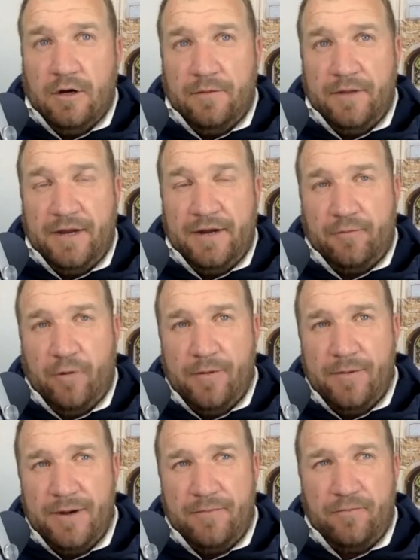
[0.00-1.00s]
man,
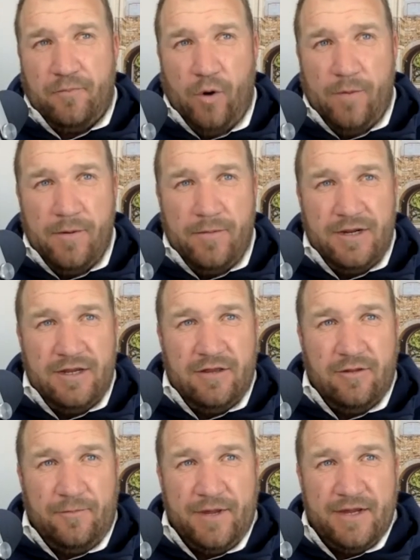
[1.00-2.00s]
probably probably
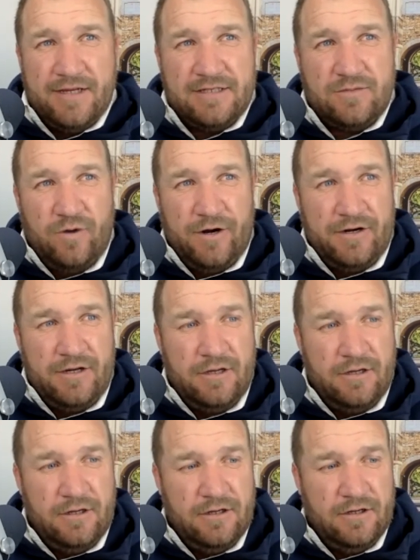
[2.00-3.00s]
the biggest one
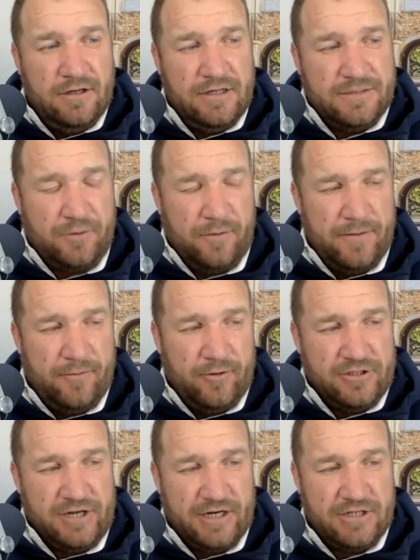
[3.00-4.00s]
is probably
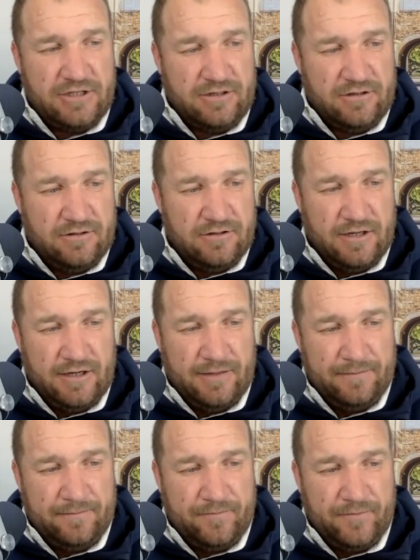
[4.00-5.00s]
projection
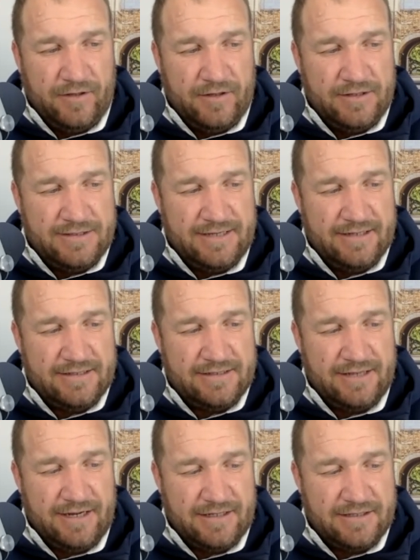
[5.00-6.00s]
um, in the sense
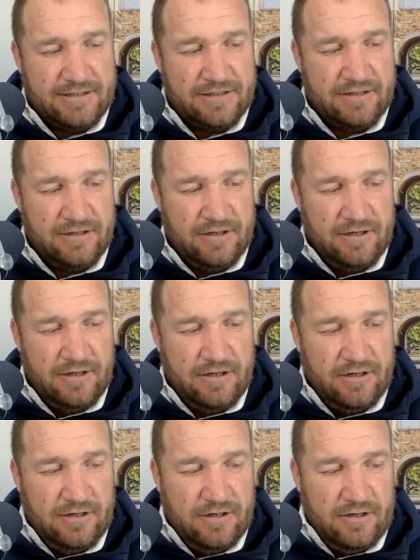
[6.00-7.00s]
that
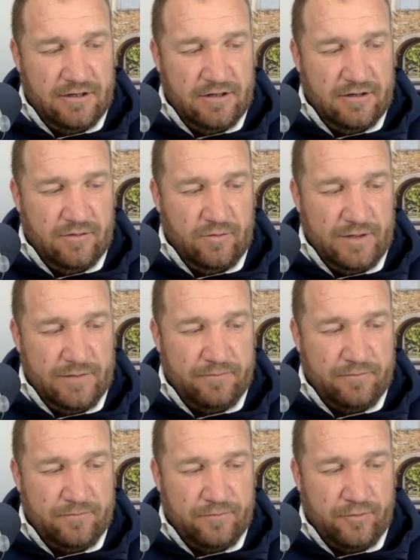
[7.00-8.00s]
we
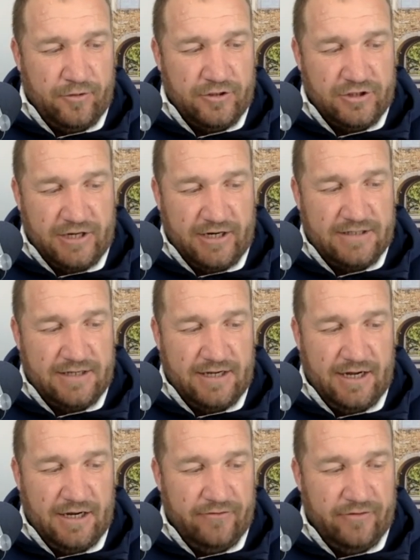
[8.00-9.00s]
project a
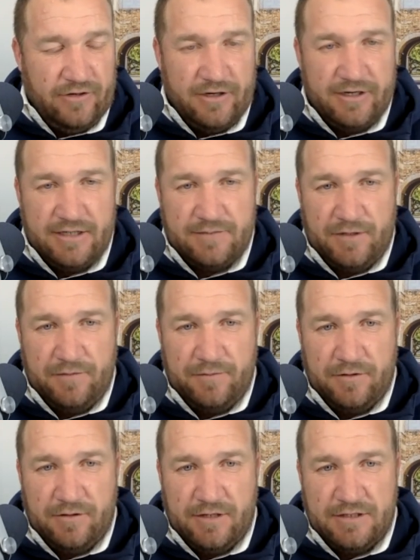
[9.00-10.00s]
hell of a lot as
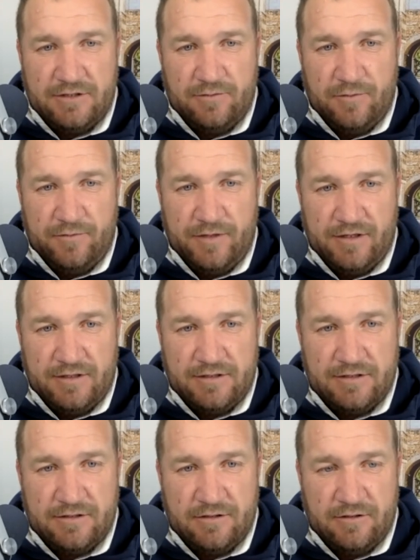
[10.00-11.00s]
people as human
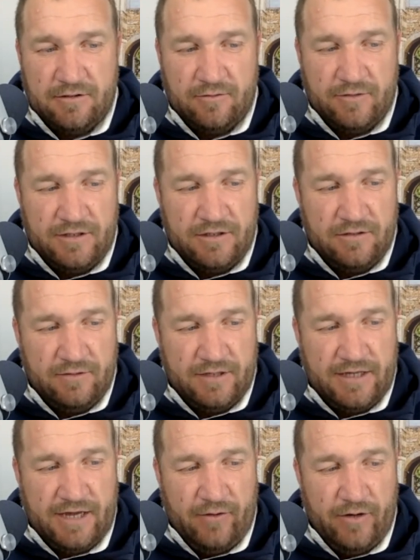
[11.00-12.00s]
beings you know we we
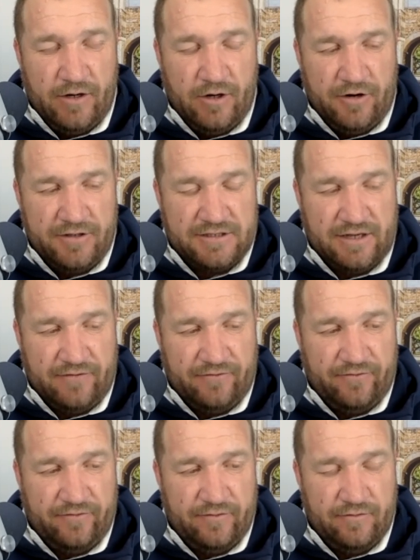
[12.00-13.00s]
carry a lot of
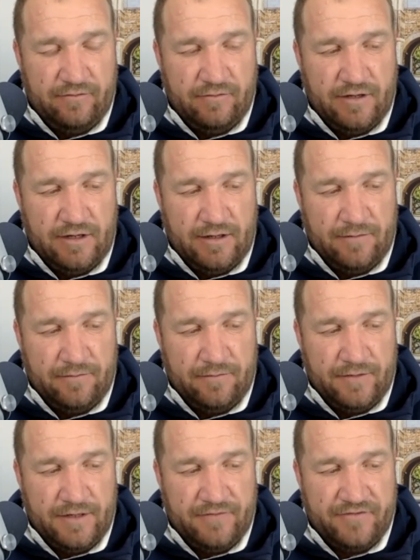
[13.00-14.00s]
stuff
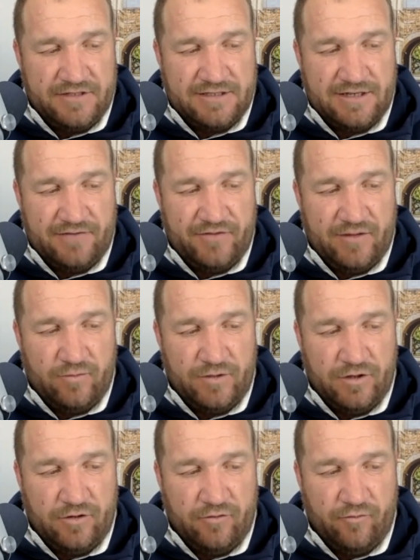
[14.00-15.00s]
um, if it's stuff that we
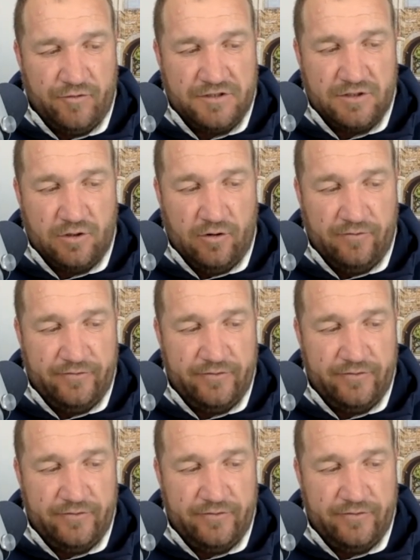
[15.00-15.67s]
don't resolve